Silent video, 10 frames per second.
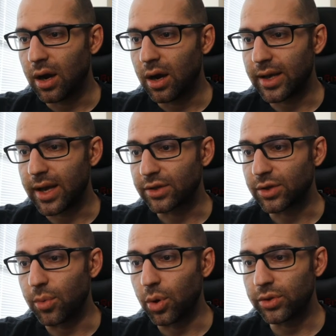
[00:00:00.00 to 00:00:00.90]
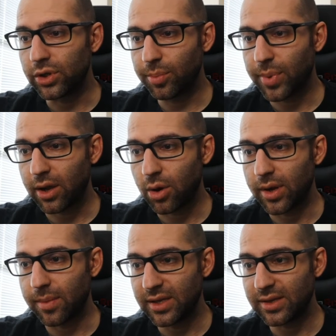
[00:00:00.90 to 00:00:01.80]
So a moonsault by
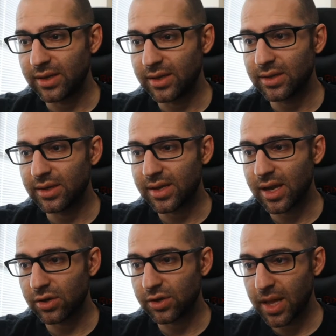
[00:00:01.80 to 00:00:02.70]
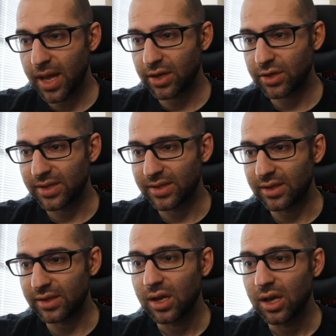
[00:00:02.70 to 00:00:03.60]
Cody misses, Stinger Splash misses,